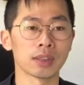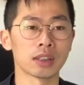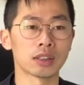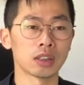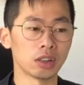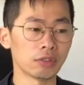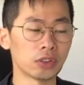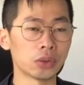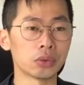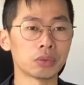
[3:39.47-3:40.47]
So if
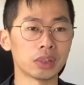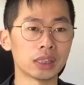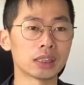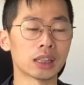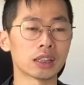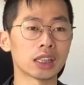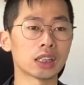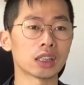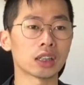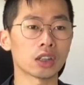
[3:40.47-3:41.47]
you eat something
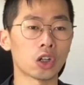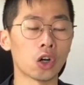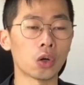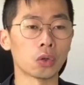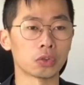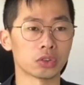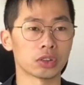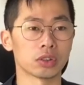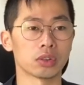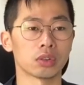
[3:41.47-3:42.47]
cold
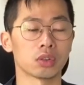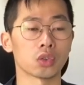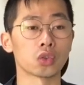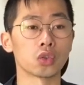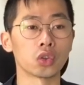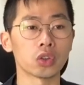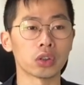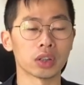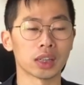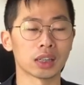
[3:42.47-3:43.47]
or raw,
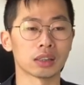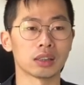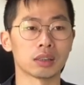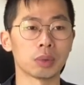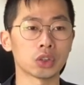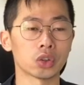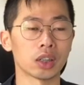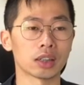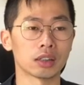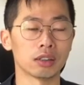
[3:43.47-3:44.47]
especially
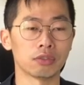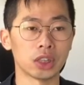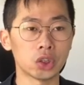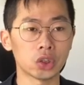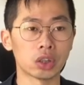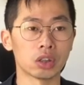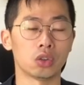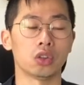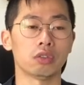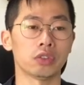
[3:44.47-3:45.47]
like the fish, the
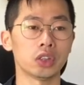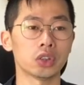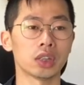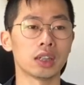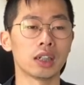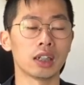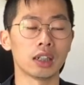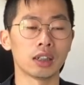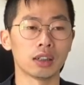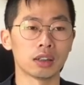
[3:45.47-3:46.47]
raw fish
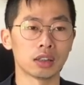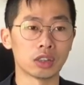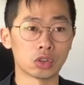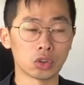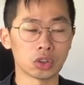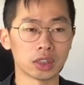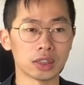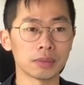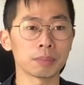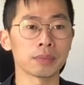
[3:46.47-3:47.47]
in sushi,
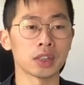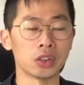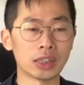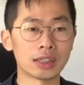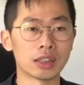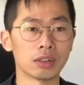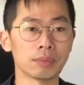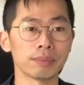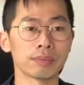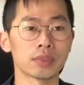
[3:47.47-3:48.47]
you eat them,
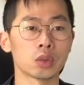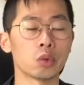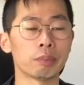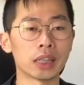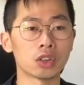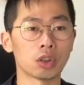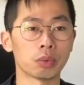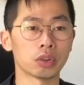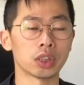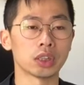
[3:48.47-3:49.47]
you will make your
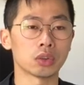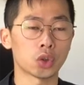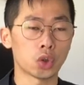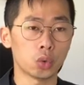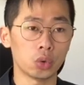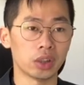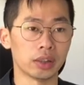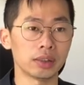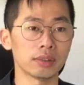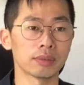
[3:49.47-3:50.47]
body cooler.
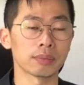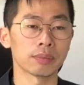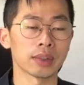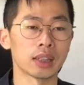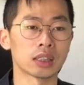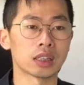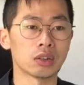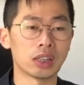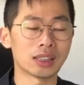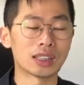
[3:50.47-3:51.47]
So
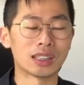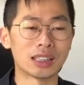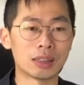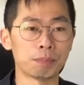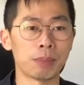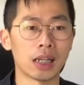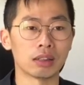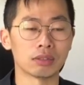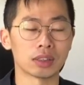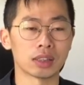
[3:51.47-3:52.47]
that's
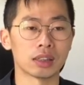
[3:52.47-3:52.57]
imbalance.